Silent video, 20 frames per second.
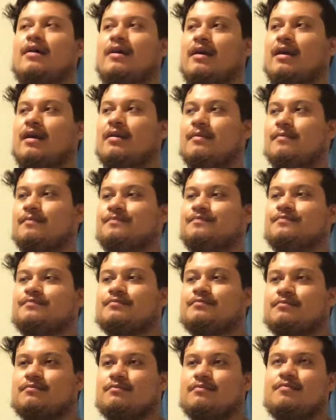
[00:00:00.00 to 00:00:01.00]
in
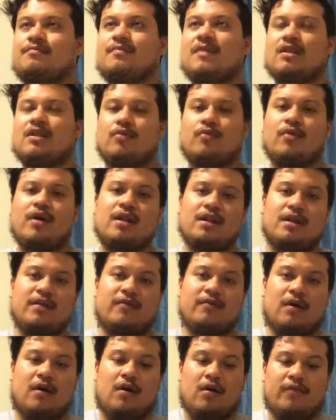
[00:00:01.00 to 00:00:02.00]
the Raleigh
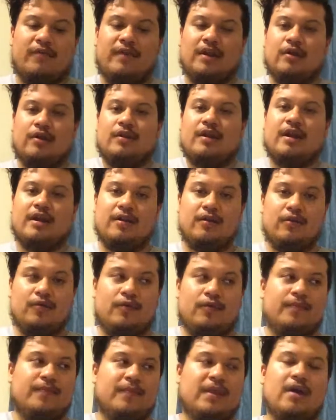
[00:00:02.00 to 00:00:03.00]
Hall video that I
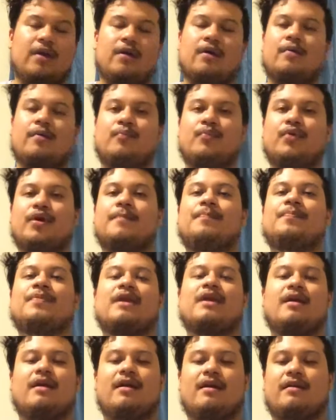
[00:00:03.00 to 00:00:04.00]
do. But
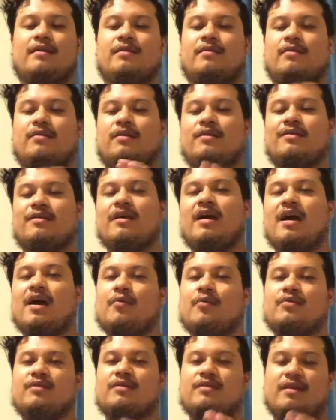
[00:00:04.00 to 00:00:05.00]
this guy
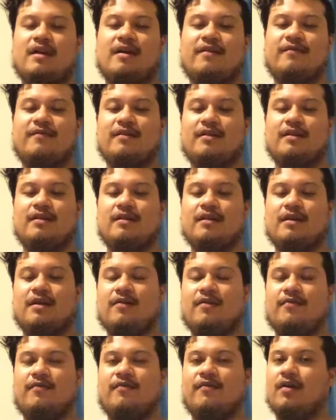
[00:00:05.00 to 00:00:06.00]
was
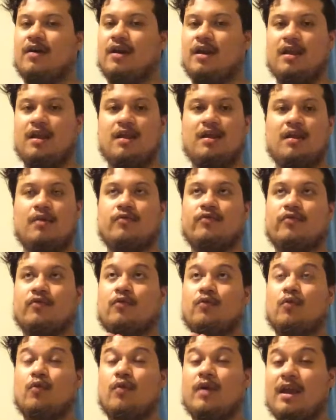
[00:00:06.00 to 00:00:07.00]
definitely funny. He was
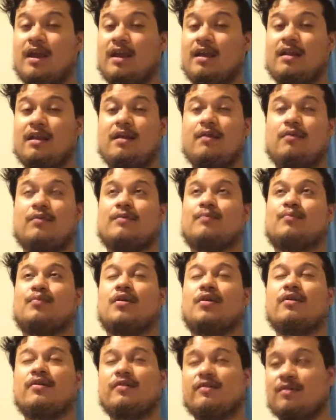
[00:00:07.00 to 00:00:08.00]
great. He was
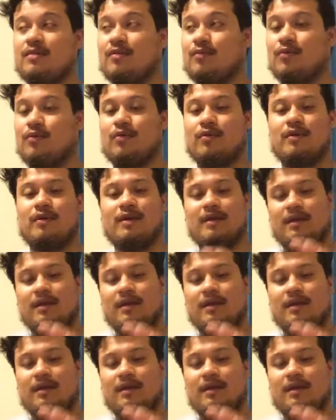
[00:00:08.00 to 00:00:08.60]
personable.